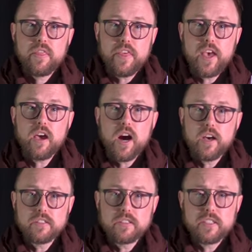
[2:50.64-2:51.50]
Their
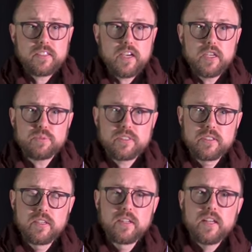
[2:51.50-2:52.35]
island escapes
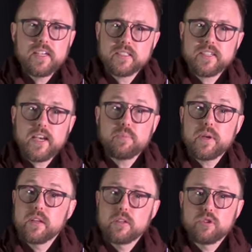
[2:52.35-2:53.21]
escape
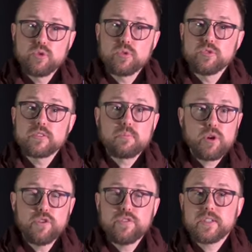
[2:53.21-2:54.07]
Google's
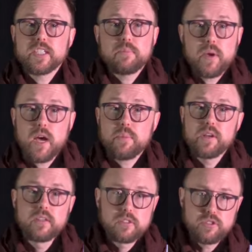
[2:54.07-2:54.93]
perfect map
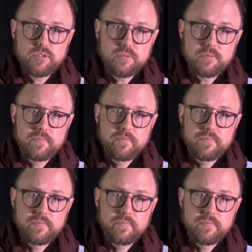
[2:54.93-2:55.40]
too.